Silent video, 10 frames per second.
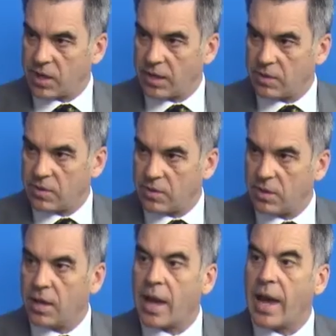sense
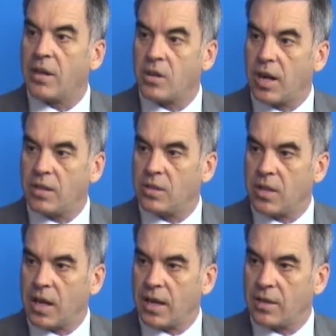at 90
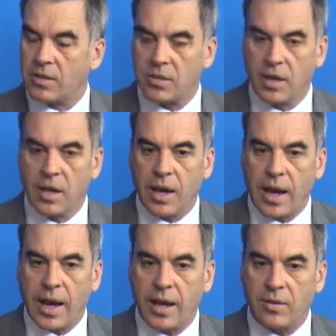days,
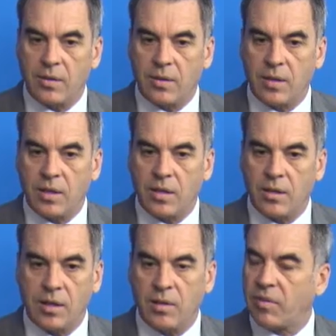and the
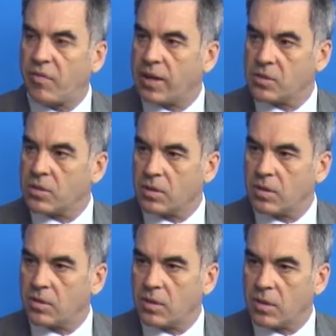liver
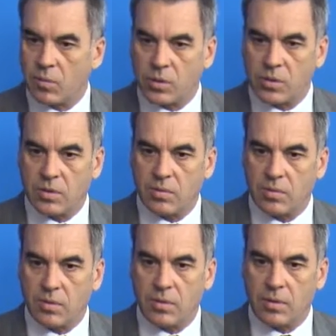function was
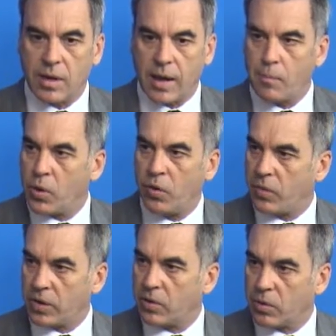
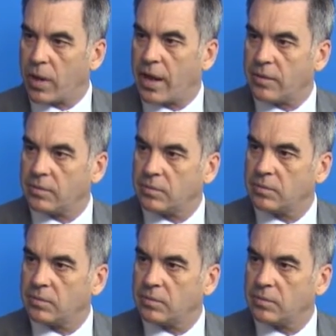perfect throughout.